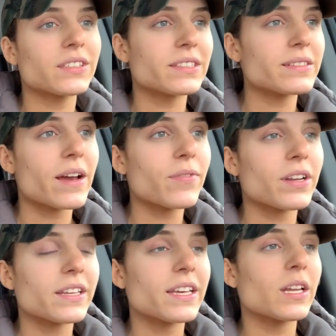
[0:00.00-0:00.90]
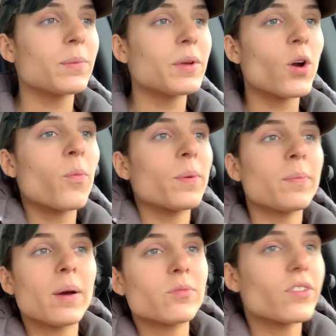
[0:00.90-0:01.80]
they're definitely gonna be open,
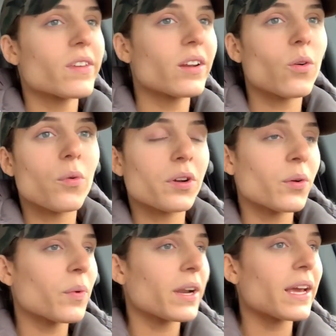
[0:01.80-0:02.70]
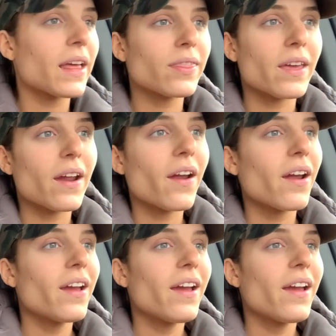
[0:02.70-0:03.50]
but I'm just gonna order when I get there.